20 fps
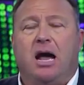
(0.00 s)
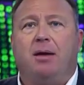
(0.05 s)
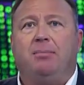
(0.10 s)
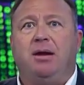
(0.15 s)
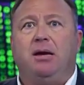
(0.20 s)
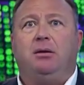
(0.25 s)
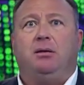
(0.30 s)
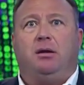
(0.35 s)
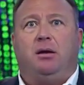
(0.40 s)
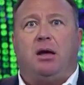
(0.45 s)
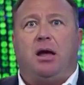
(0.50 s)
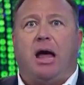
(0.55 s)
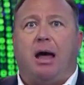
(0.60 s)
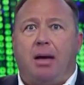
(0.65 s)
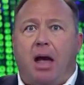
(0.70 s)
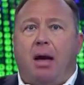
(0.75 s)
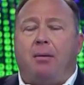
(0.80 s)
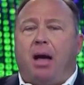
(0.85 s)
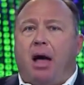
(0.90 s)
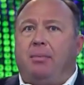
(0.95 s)
I mean,
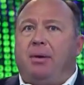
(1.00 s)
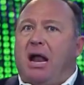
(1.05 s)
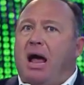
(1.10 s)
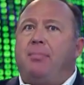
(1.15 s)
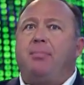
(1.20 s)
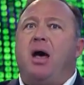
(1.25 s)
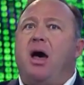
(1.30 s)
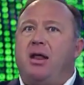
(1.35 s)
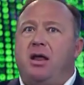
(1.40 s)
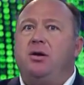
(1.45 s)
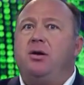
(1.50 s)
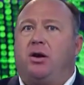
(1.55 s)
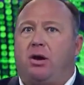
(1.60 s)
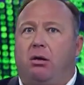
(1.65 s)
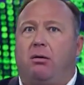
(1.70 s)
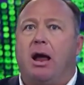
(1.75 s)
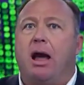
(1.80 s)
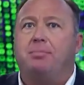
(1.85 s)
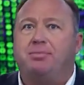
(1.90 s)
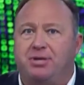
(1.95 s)
I, I mean, I'm not into
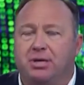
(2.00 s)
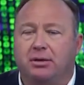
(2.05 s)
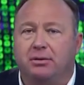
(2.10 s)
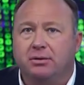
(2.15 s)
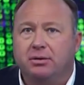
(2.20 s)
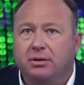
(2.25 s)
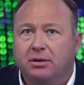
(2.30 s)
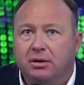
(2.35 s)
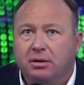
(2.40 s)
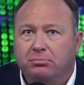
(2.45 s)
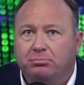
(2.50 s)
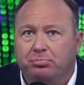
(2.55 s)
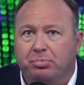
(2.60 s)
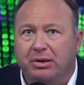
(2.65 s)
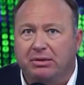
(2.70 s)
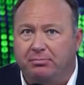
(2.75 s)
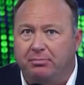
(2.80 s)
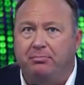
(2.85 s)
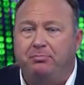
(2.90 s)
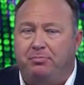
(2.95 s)
corruption.
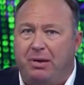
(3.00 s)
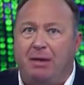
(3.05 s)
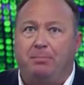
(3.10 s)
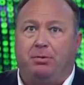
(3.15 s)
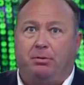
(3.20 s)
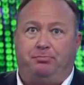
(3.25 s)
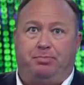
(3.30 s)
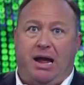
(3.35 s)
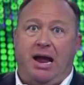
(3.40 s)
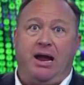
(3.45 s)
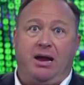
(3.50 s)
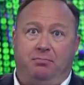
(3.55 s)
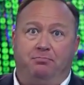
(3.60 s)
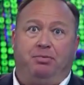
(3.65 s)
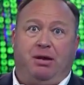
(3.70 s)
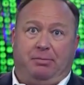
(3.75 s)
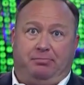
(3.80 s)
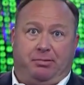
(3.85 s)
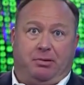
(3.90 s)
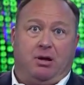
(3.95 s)
People
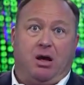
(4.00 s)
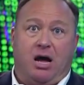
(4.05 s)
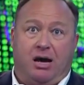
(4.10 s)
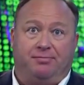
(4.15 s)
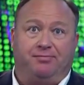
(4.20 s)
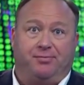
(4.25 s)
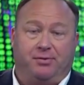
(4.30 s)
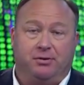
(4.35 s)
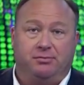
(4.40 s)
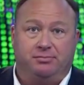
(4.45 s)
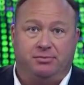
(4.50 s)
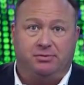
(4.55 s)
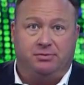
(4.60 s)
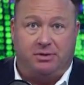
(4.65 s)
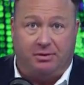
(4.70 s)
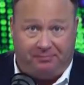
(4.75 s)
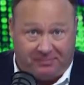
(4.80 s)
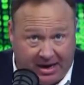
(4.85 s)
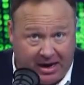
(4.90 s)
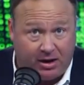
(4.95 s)
paying people off for
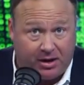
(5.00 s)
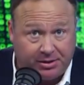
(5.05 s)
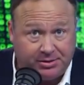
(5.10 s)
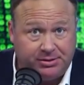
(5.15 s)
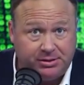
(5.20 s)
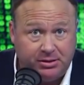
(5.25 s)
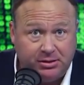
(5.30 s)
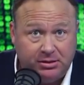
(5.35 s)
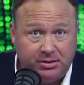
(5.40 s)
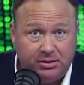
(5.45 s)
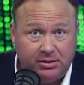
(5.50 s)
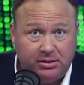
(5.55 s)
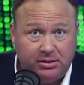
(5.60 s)
affairs.